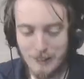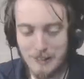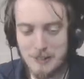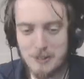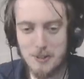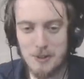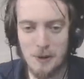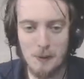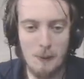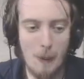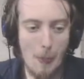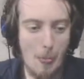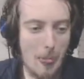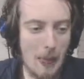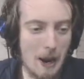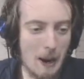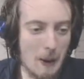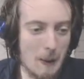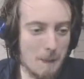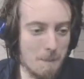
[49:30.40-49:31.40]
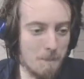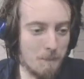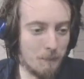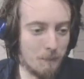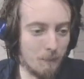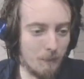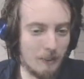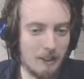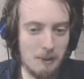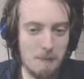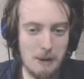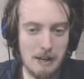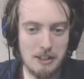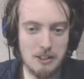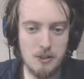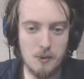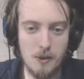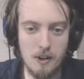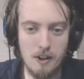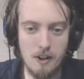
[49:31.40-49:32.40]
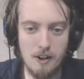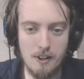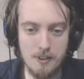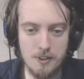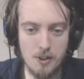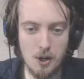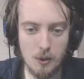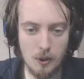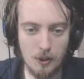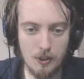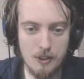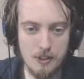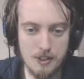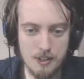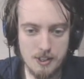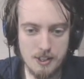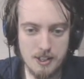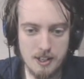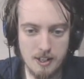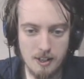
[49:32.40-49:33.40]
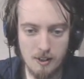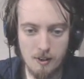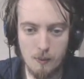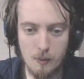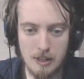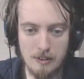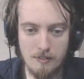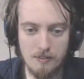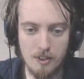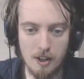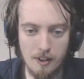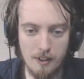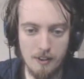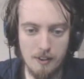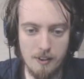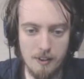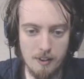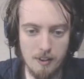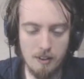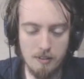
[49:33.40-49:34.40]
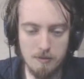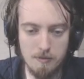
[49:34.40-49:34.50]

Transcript: So, back to our tokens. We've done